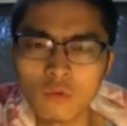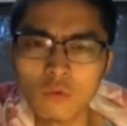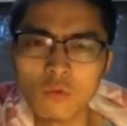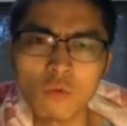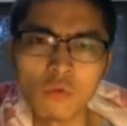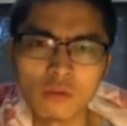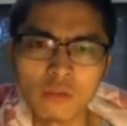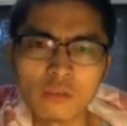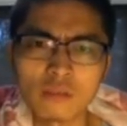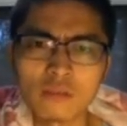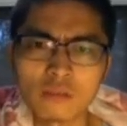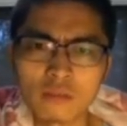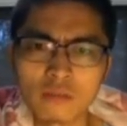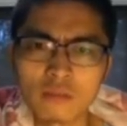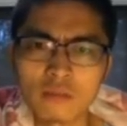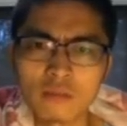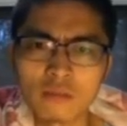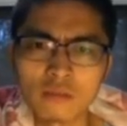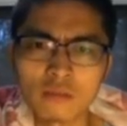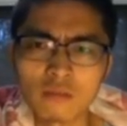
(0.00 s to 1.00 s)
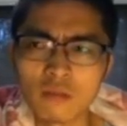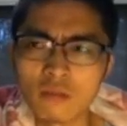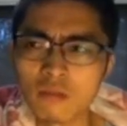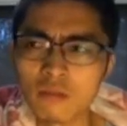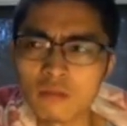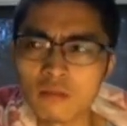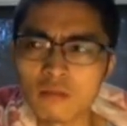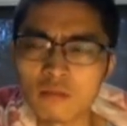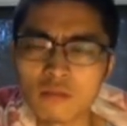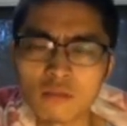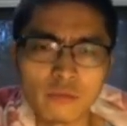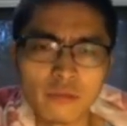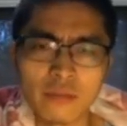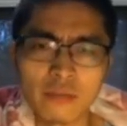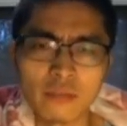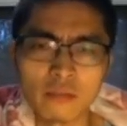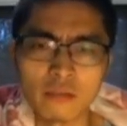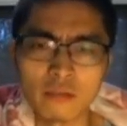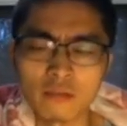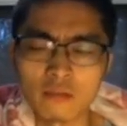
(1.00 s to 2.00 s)
or 3
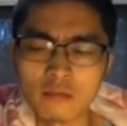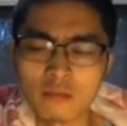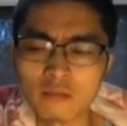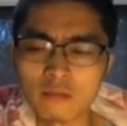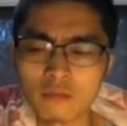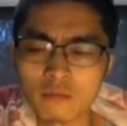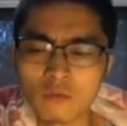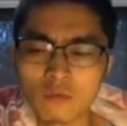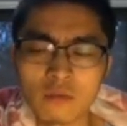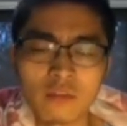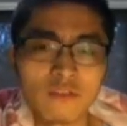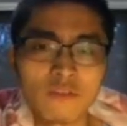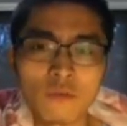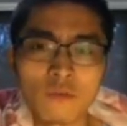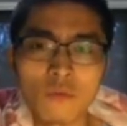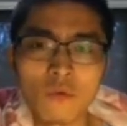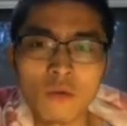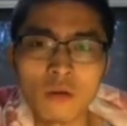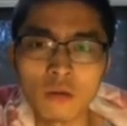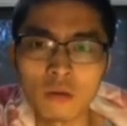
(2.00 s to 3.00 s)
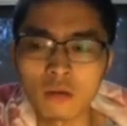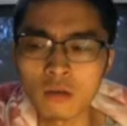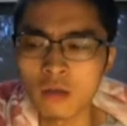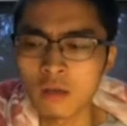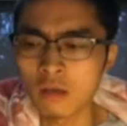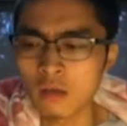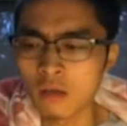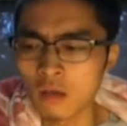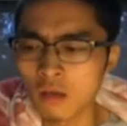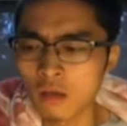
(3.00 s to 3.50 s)
years, or even more.